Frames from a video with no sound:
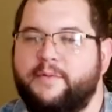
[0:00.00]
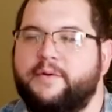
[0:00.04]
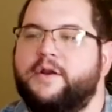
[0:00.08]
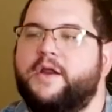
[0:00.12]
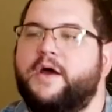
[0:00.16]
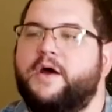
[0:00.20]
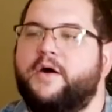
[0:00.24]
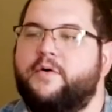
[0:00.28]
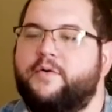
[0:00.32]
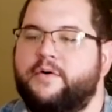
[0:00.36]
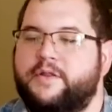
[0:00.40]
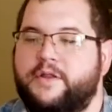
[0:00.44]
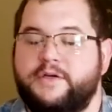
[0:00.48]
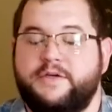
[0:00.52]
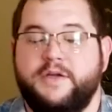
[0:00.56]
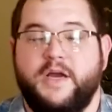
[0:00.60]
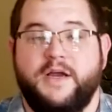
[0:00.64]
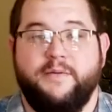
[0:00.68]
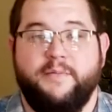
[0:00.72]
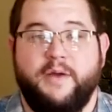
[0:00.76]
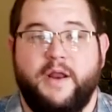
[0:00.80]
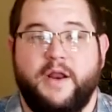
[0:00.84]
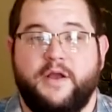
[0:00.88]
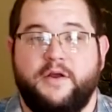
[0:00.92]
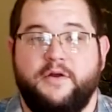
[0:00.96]
But no, when they're
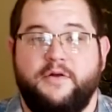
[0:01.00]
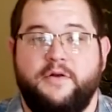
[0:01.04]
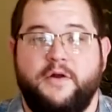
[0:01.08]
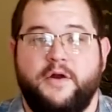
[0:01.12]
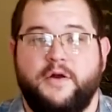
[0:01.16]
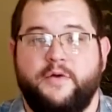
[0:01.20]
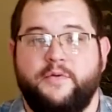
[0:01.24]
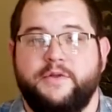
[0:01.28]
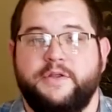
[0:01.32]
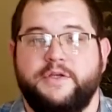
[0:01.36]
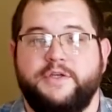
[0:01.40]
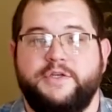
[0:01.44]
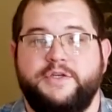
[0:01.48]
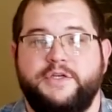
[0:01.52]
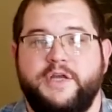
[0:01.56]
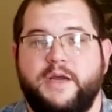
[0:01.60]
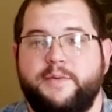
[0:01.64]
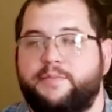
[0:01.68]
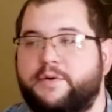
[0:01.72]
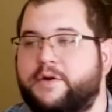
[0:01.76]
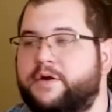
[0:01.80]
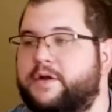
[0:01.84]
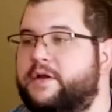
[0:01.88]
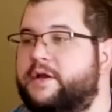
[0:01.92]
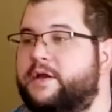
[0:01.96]
talking about a crook with a
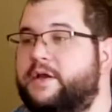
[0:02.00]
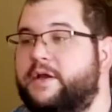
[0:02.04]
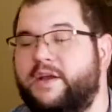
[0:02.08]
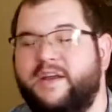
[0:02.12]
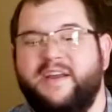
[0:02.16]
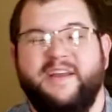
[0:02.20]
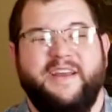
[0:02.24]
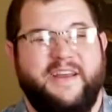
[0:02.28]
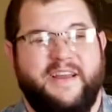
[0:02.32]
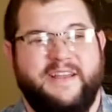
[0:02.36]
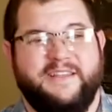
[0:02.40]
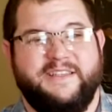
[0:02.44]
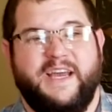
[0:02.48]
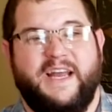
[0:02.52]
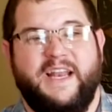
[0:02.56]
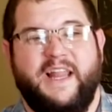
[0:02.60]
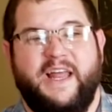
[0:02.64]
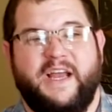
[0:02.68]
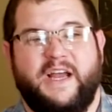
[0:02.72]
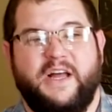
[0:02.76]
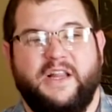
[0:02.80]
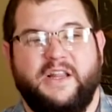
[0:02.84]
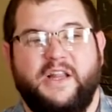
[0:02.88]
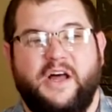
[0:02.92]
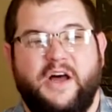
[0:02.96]
shepherd, it's kind of
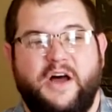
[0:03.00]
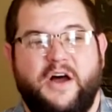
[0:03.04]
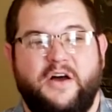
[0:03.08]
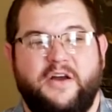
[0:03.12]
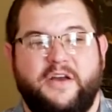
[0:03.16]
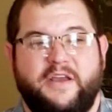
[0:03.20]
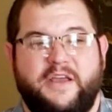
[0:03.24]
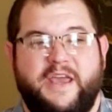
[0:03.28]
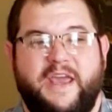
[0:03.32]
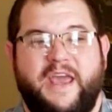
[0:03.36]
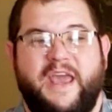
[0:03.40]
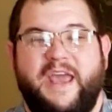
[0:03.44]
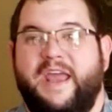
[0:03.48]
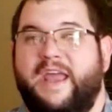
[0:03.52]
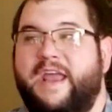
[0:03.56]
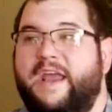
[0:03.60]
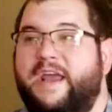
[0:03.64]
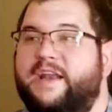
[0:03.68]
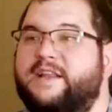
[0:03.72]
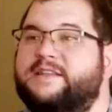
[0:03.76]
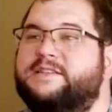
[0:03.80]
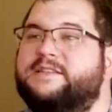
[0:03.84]
like a long cane.